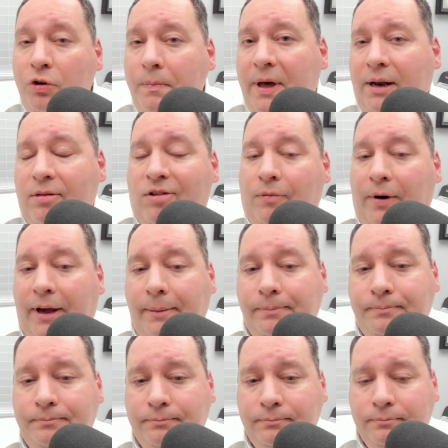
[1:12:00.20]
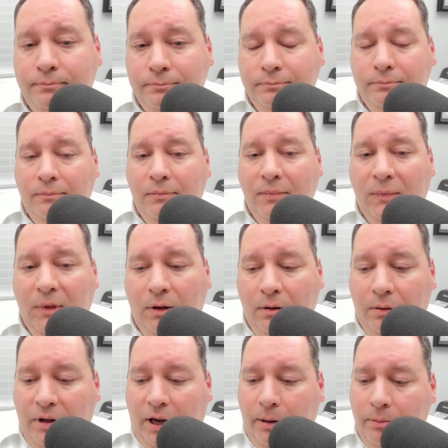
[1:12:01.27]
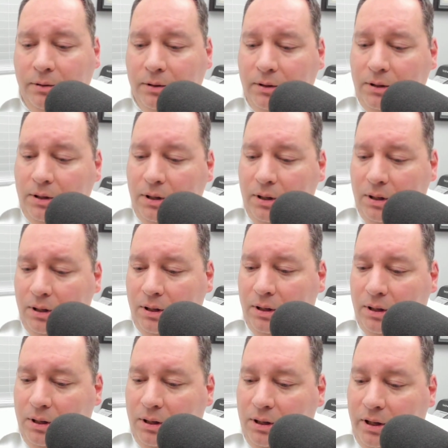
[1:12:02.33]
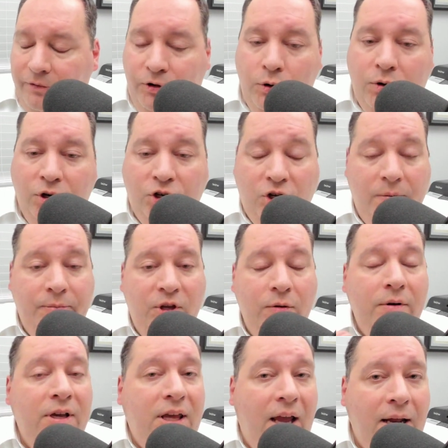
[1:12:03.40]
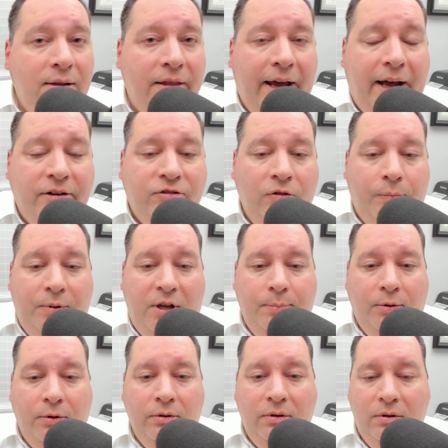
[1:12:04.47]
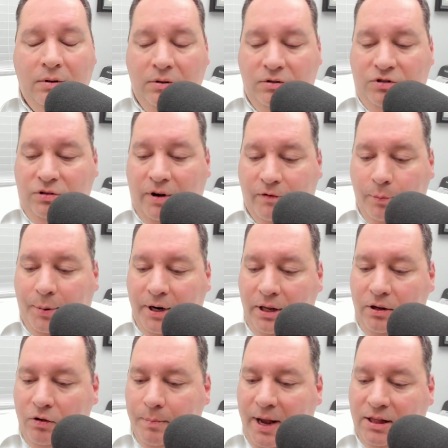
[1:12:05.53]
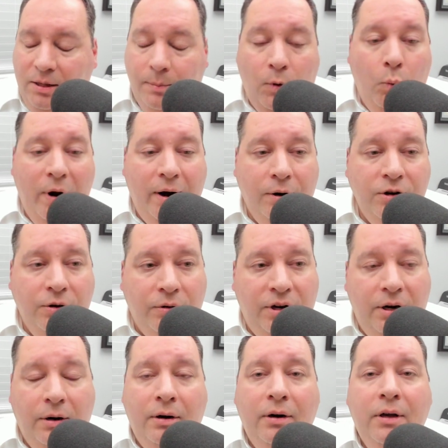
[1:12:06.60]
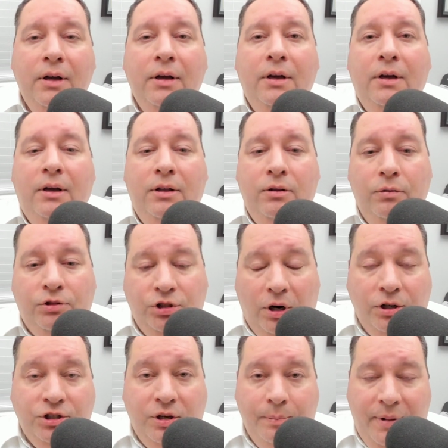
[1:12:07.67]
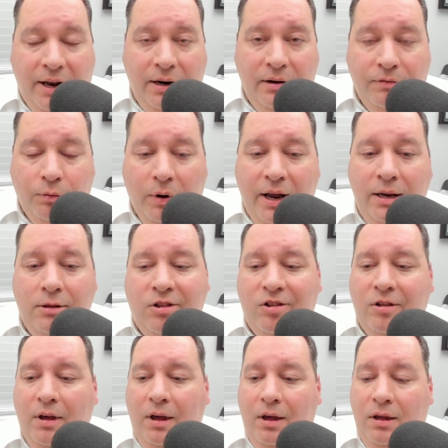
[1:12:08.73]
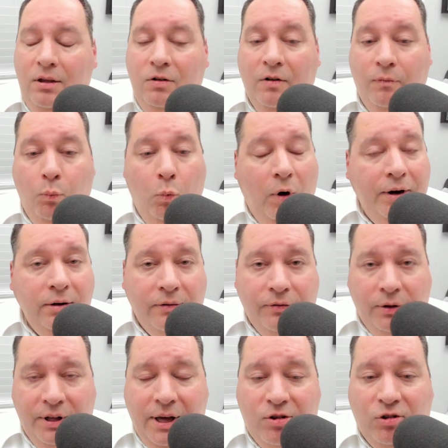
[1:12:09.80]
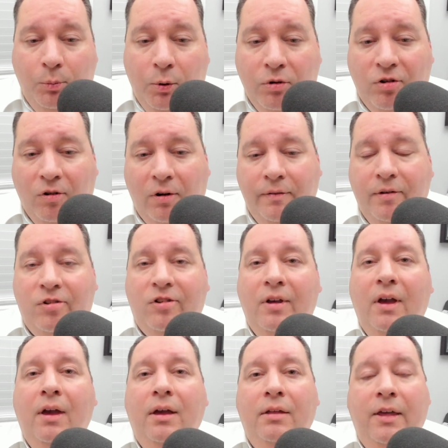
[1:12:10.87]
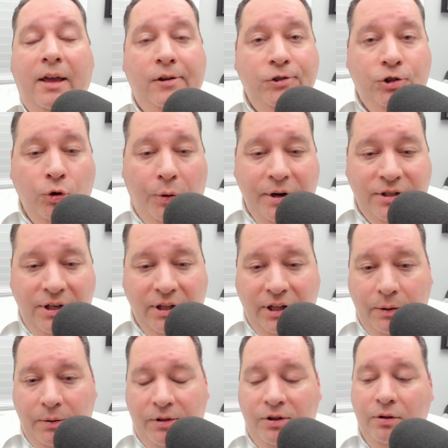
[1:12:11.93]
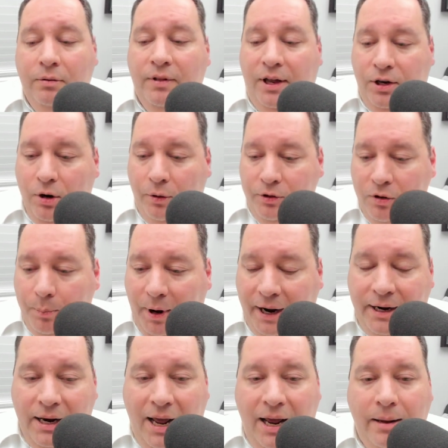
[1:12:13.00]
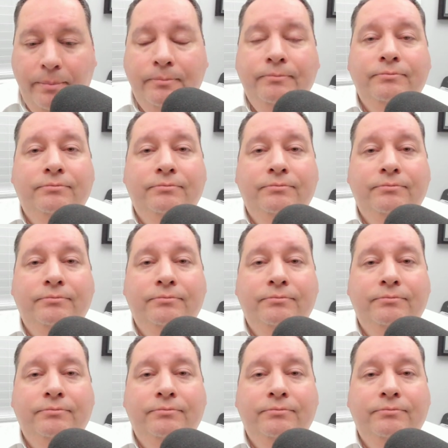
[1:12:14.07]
minutes away. Okay? If you could communicate that to everybody, you make them aware you're here, you charge competitive rates, you have wonderful customer service, they enjoy dealing with you, they know you by name.